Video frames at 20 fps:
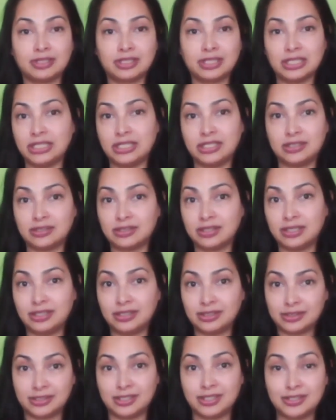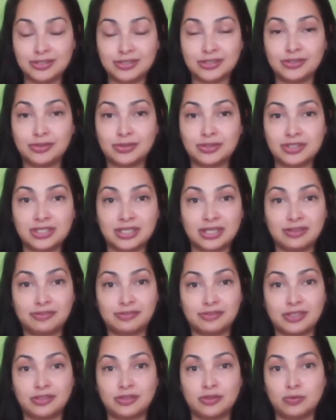Either clear things in yourself
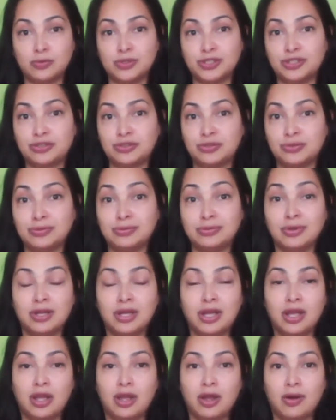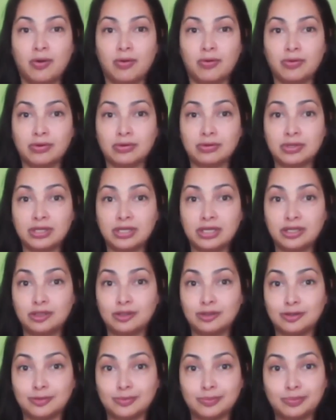that you wish to, or
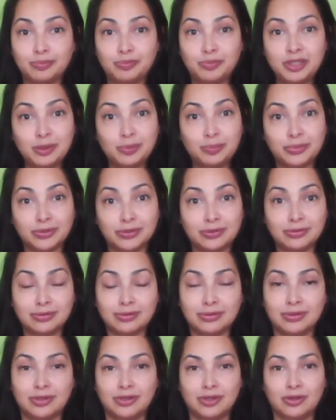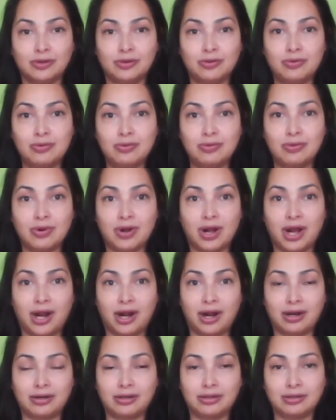clear people who
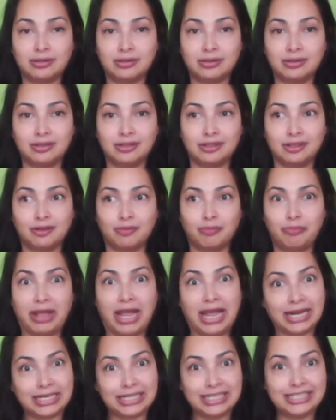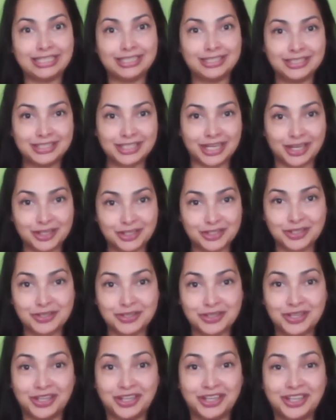are badly
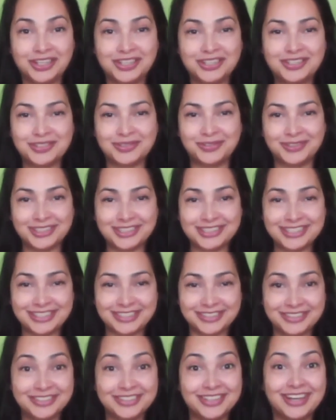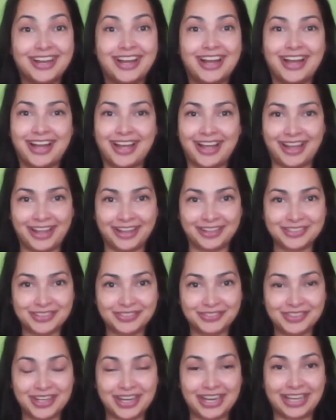intentioned towards you out
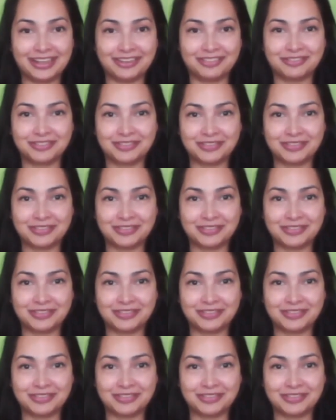of your life.